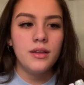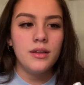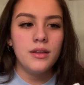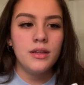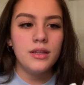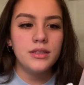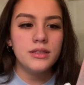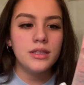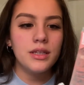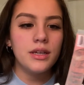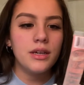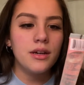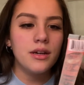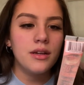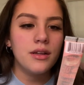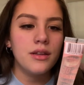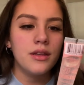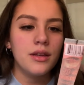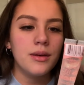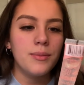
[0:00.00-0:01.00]
it's like
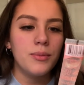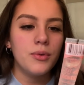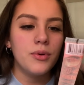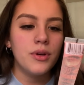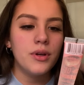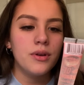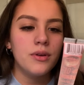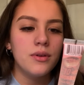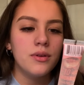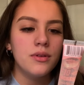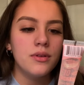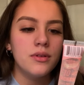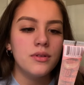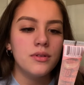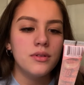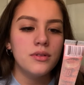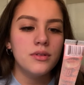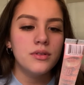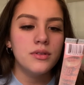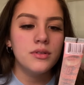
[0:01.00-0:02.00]
a lip oil,
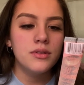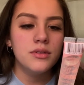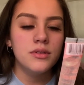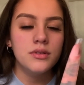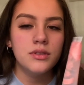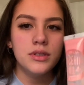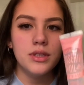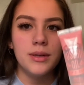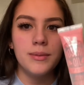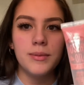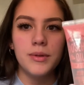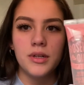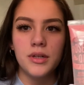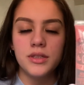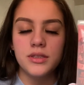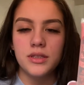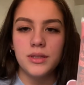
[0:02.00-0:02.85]
lip gloss,